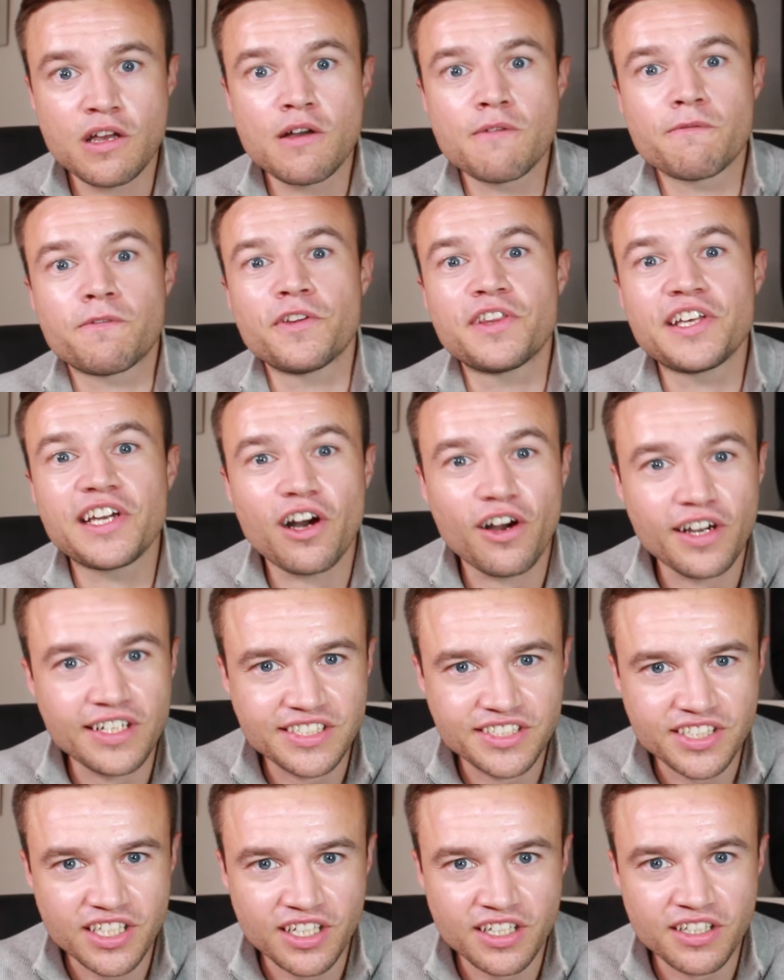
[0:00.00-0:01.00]
For the
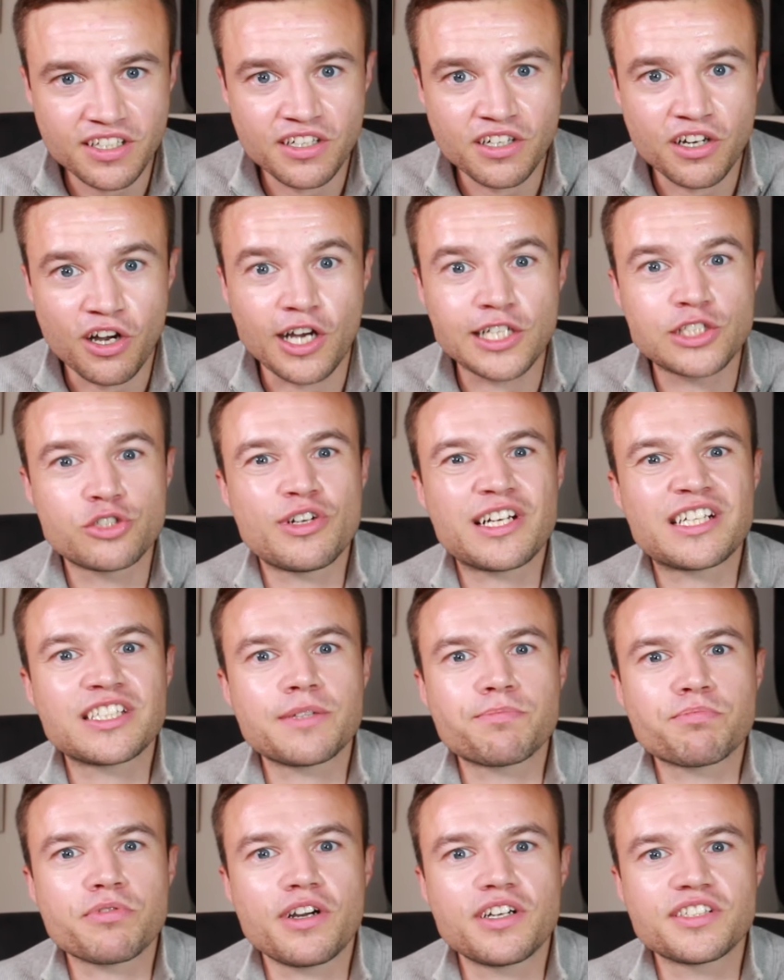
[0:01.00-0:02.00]
ISA, I triggered
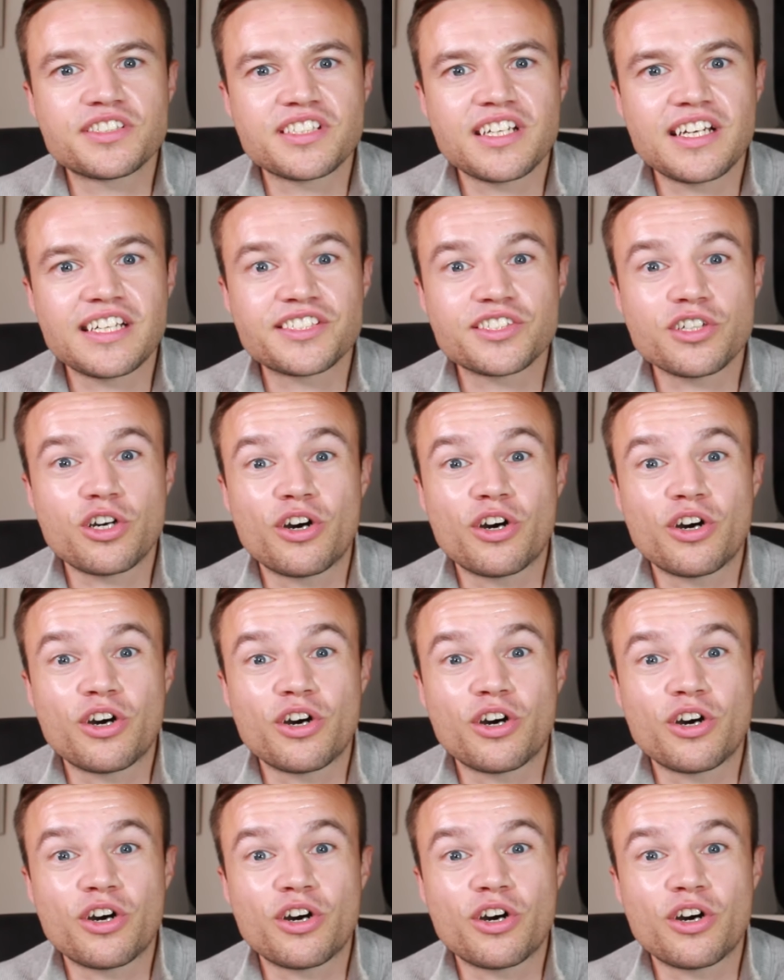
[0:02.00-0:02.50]
the process